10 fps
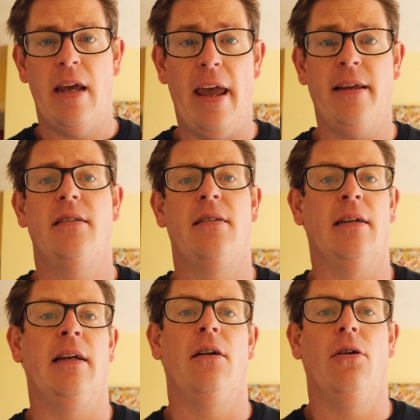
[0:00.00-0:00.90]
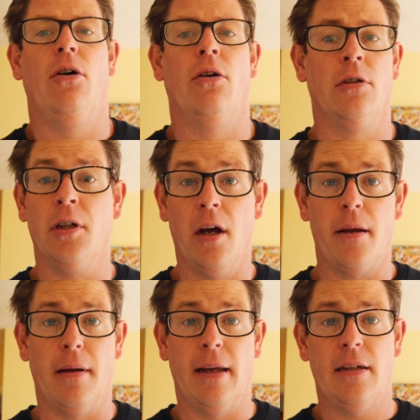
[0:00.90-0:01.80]
editing it on an
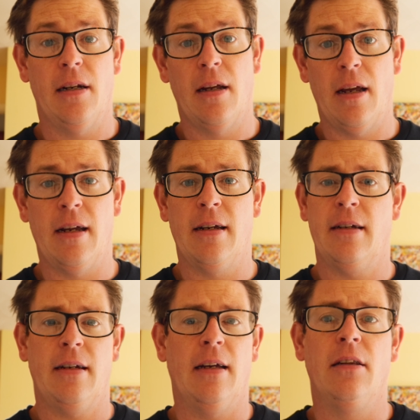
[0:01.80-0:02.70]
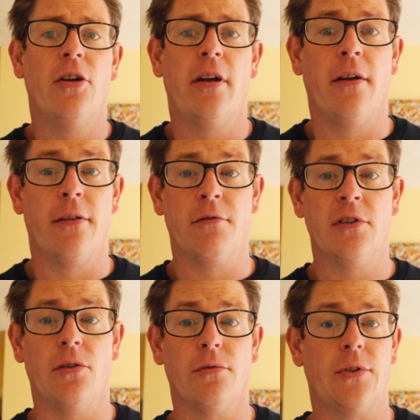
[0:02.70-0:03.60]
iPad, and looking at the
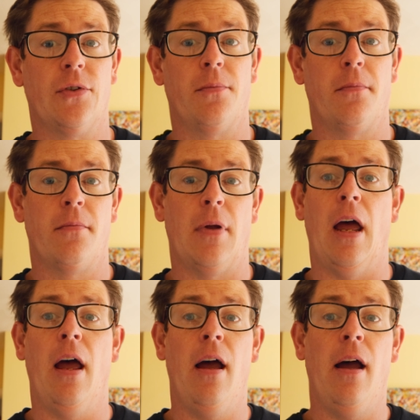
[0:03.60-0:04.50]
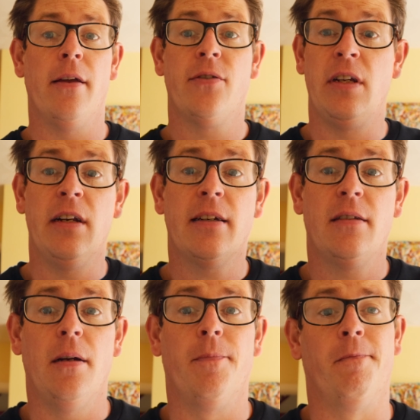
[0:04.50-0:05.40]
results. See you next
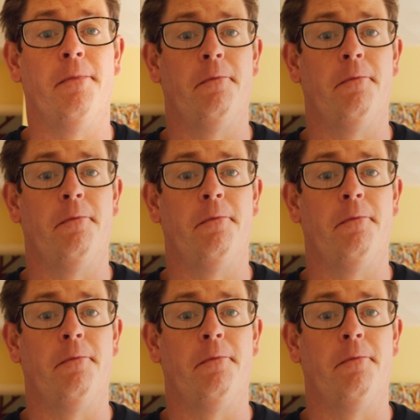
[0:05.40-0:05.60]
time.